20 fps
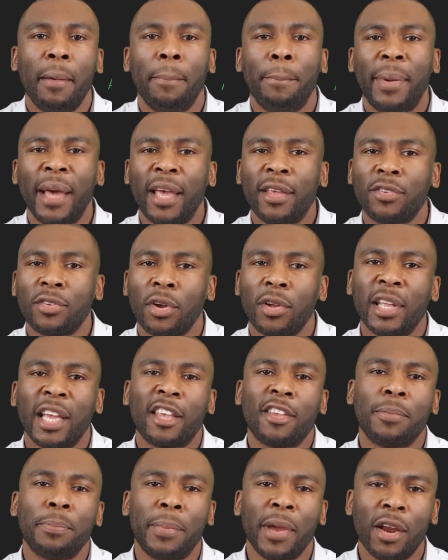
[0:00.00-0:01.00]
Based on
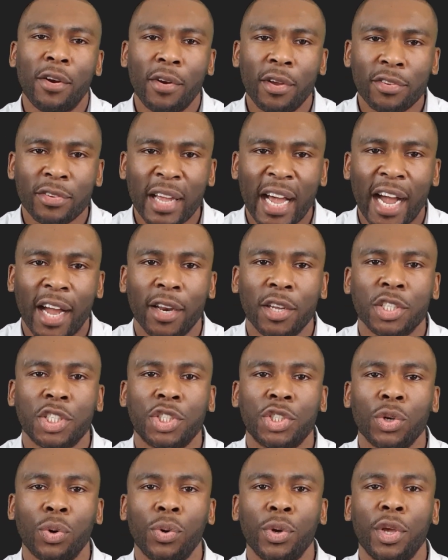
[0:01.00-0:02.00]
experience, I can
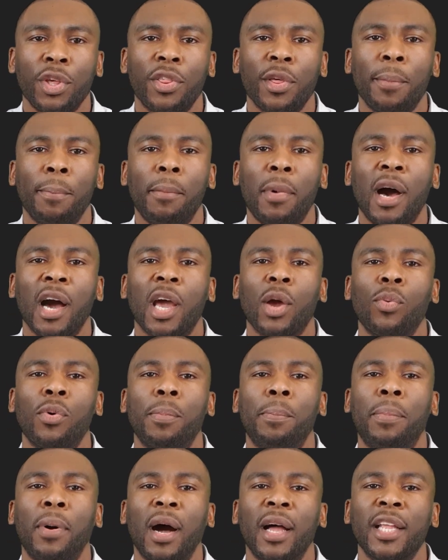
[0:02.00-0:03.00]
assure you the market
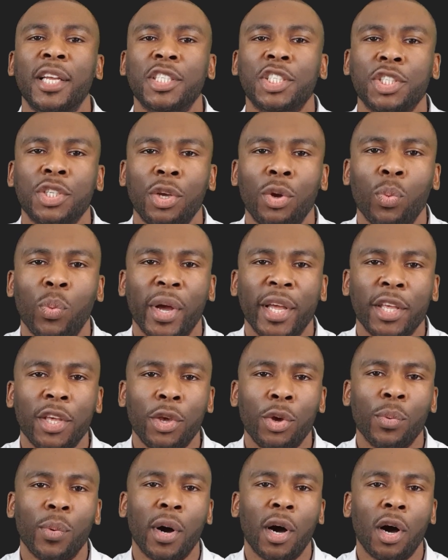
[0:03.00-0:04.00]
will punish you when
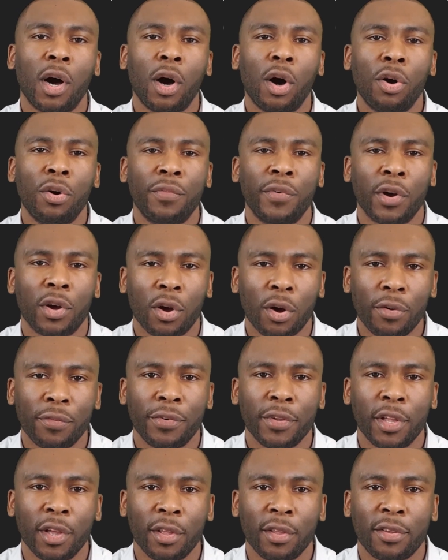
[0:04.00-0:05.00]
you are
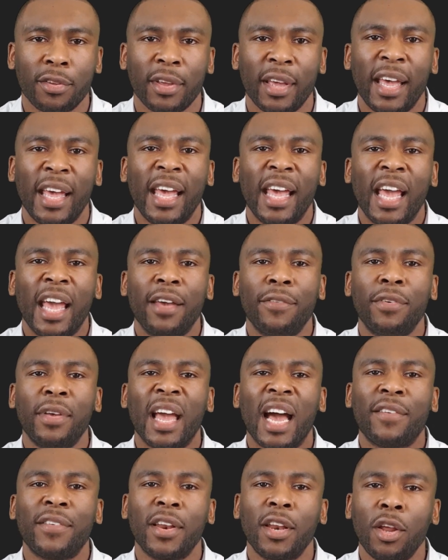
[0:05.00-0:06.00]
overconfident. If you
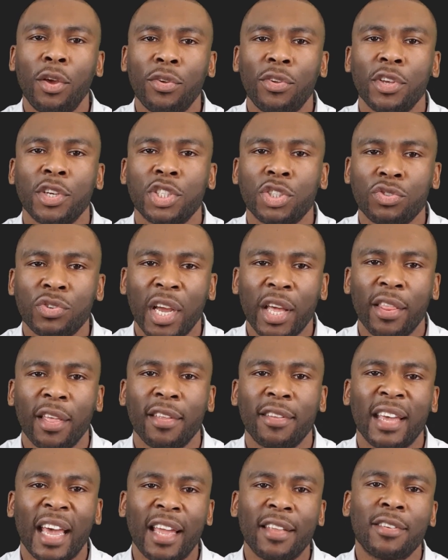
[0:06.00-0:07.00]
have a losing streak, then
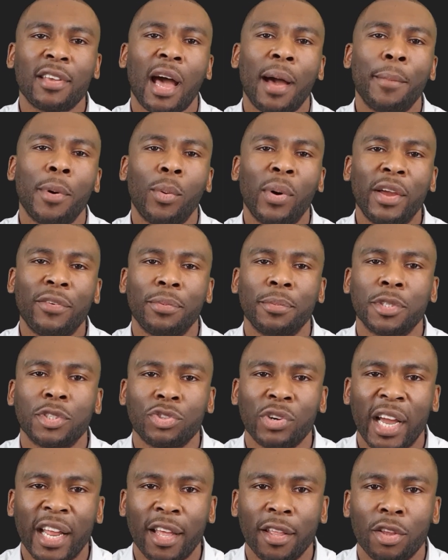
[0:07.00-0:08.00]
take time away from
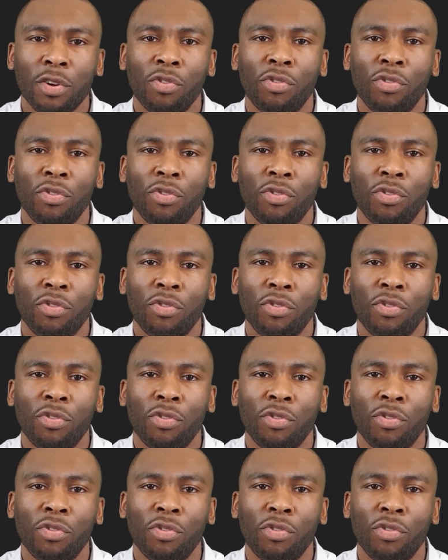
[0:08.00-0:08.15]
trading to